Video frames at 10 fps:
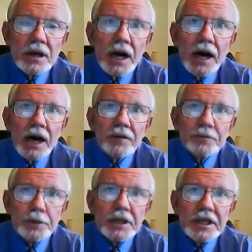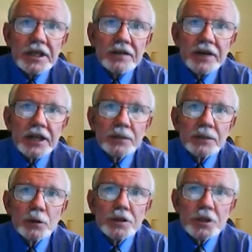are freely
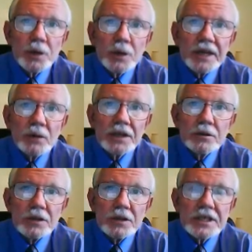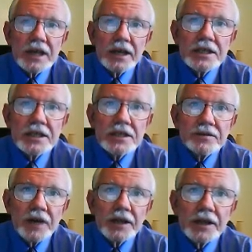available to anyone who decides to
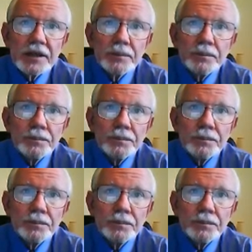find them.